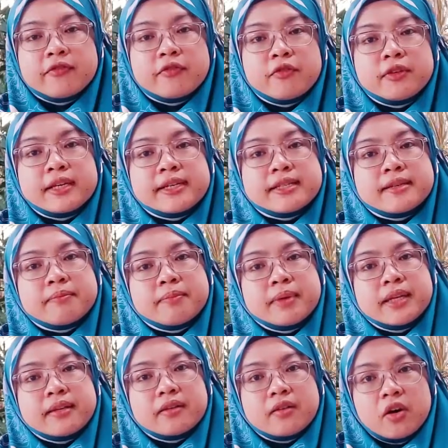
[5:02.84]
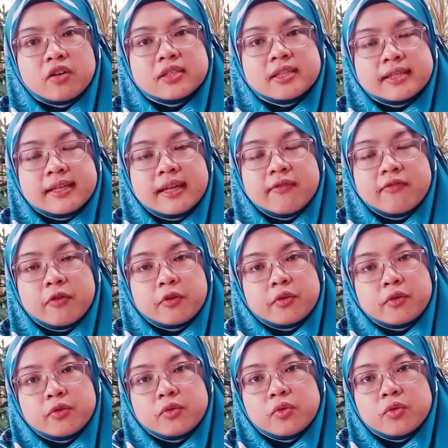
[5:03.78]
for iPhone, it's a bit costly
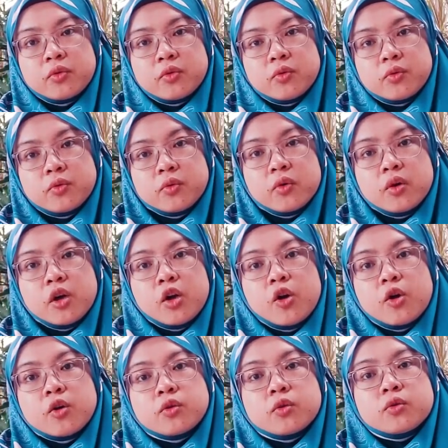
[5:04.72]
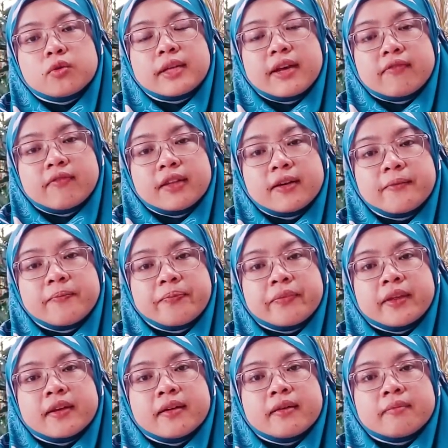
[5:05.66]
for you to to
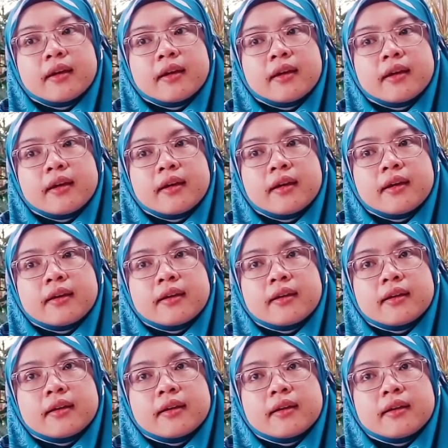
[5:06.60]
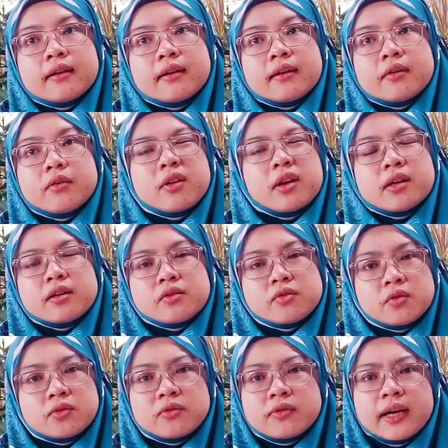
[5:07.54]
develop, and you can
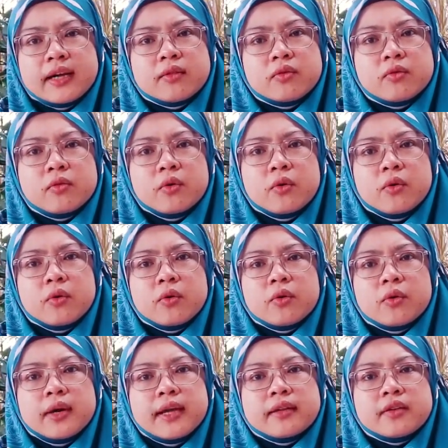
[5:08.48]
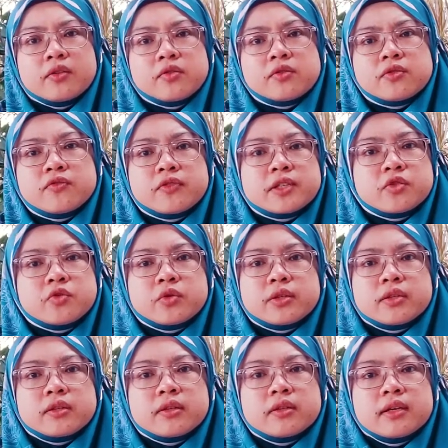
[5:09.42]
also try to go and use
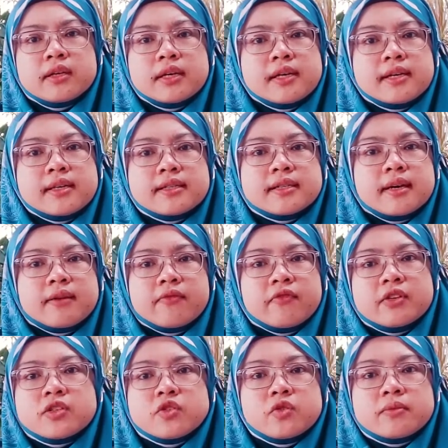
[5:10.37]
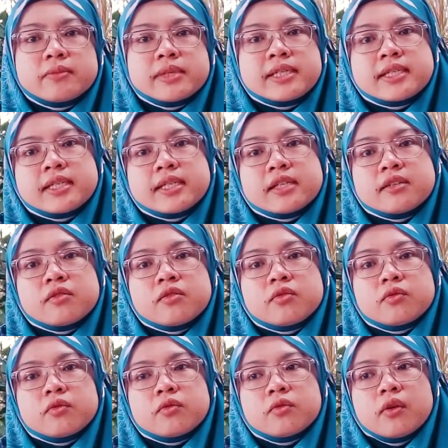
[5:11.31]
some virtual
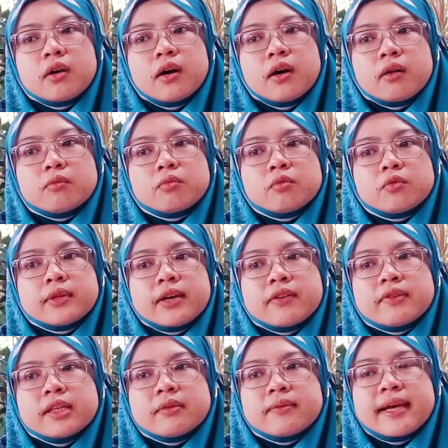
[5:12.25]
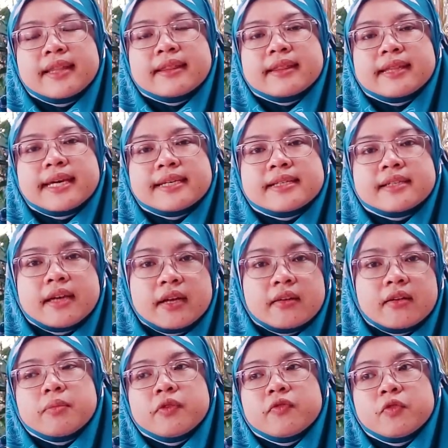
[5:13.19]
machine to develop and test.
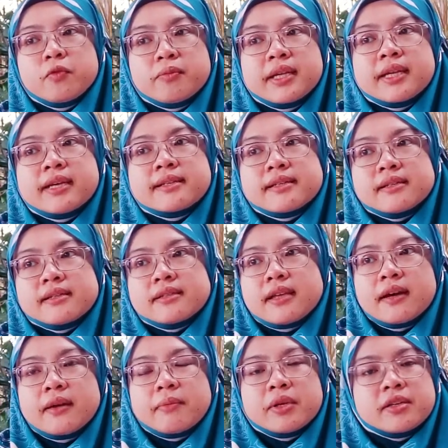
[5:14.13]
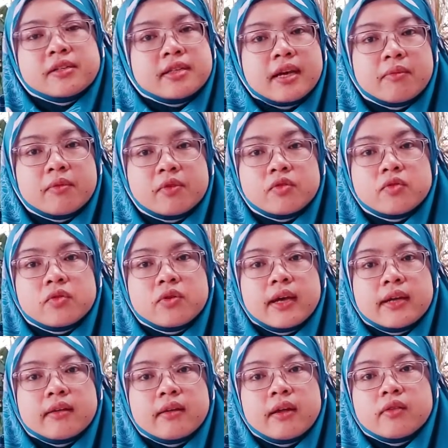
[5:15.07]
But for me, as a start, because I'm
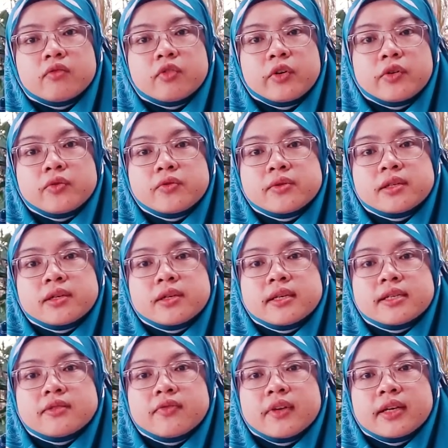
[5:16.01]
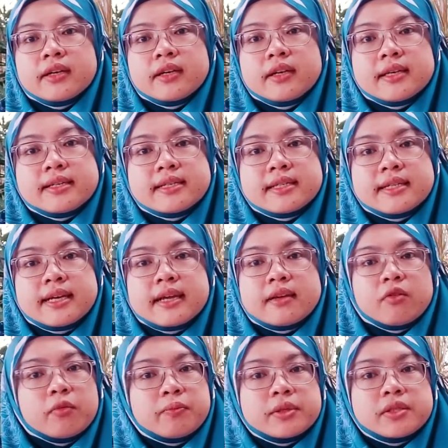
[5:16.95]
also an Android user, it's very
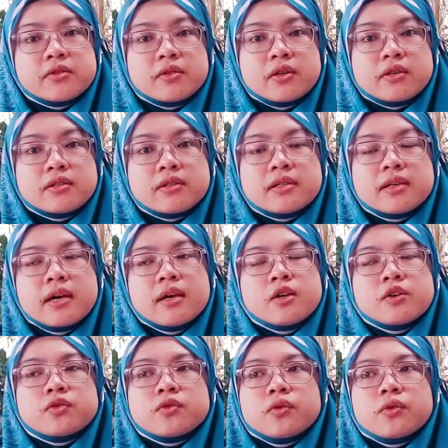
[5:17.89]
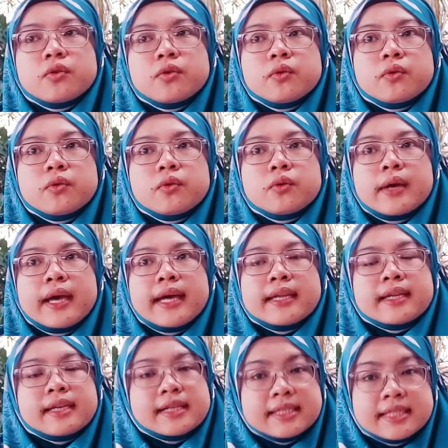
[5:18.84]
easy and open source,
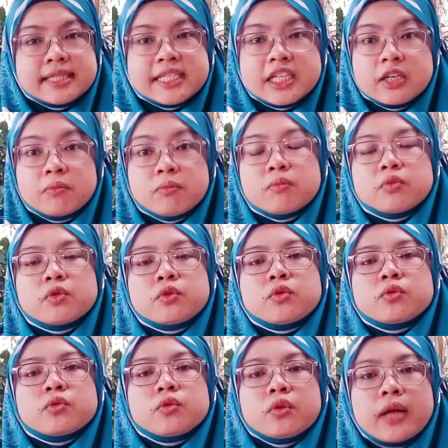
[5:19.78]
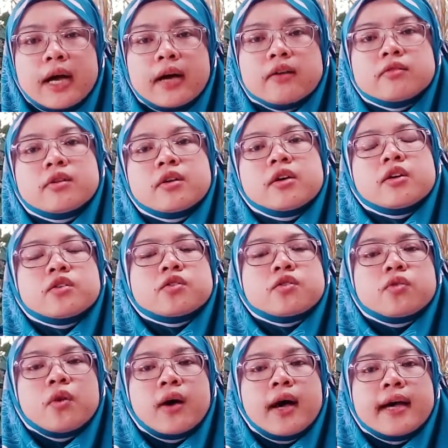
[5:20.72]
and it's cheap to roll out,
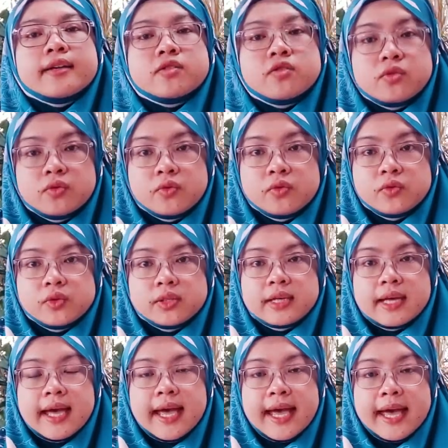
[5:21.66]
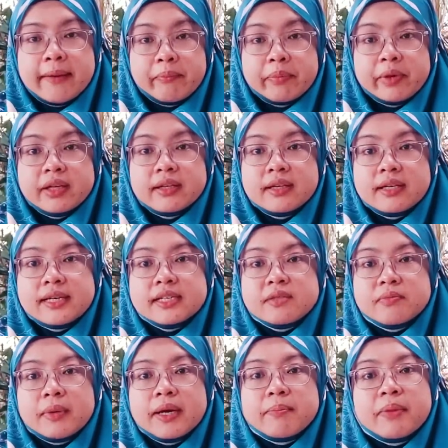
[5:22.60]
so I choose Apple
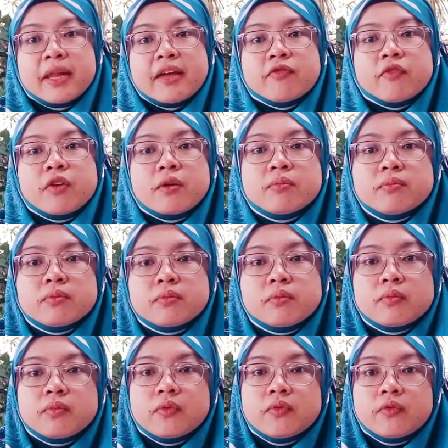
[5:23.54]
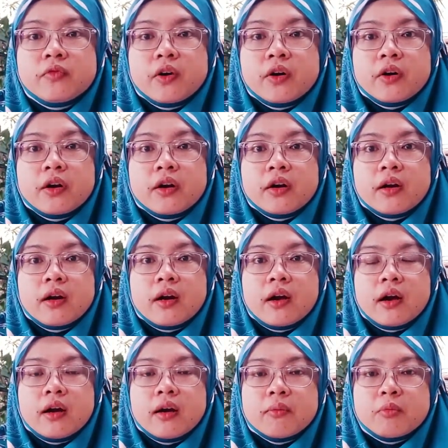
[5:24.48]
as my platform
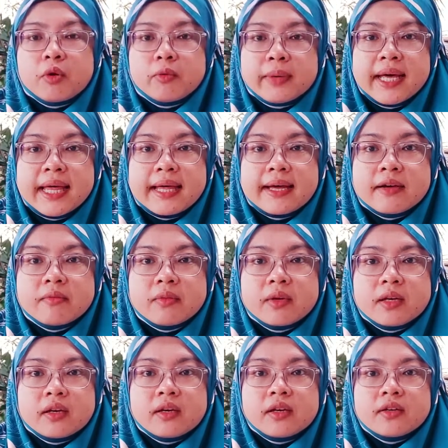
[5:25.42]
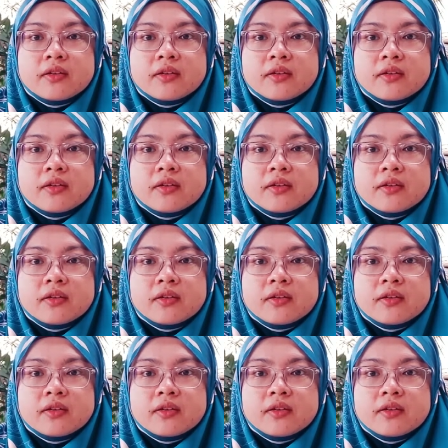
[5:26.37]
for mobile app.